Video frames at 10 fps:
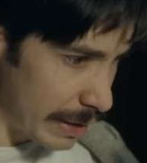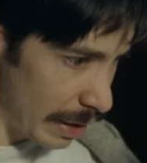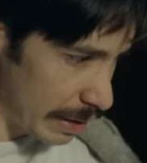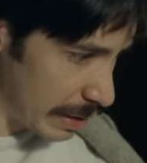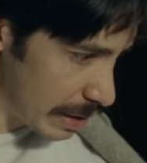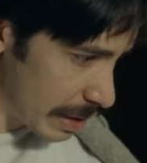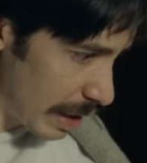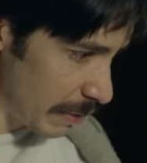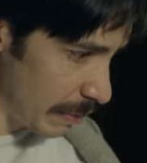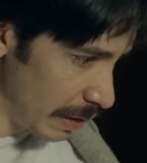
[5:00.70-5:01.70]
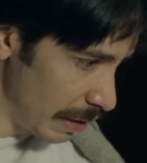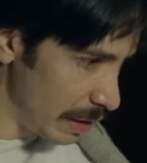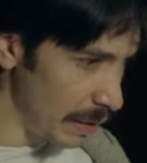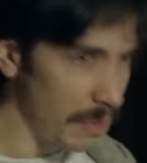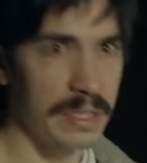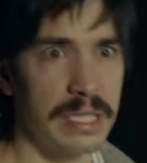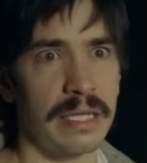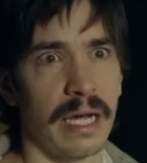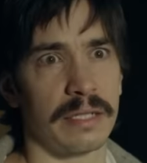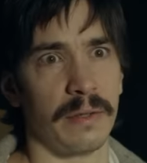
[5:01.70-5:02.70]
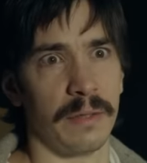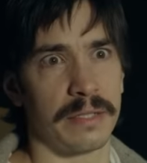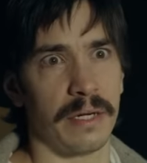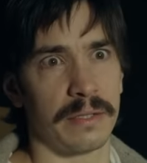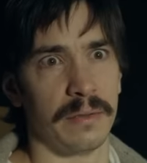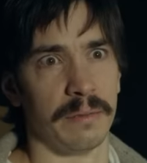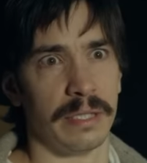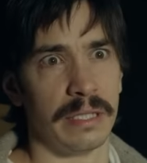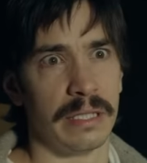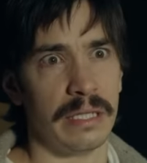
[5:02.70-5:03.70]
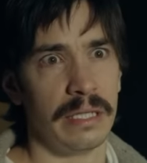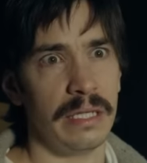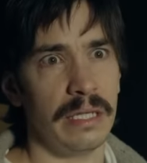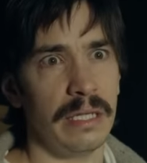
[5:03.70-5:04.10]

but Wallace gets frustrated and tells him that he's no longer interested in his stories.